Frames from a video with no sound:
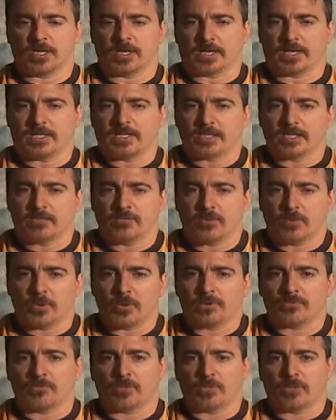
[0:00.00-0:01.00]
like Into the
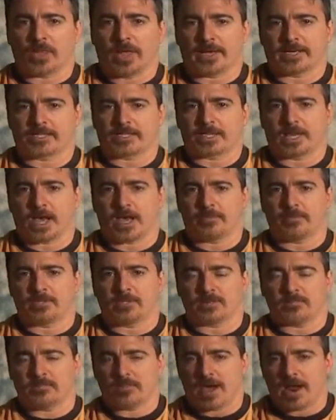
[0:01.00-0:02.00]
Void from Black
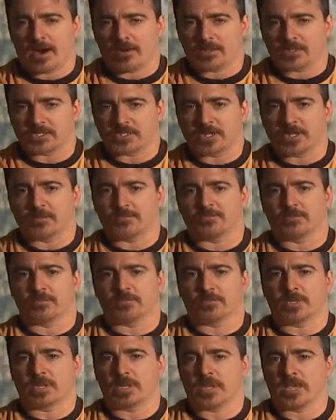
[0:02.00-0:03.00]
Sabbath and Parasite
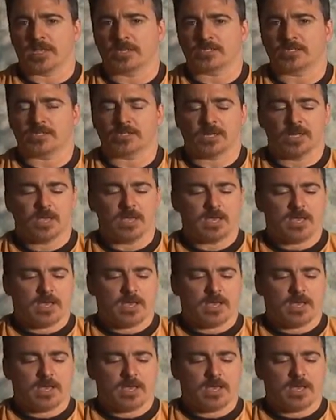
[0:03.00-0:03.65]
from Kiss,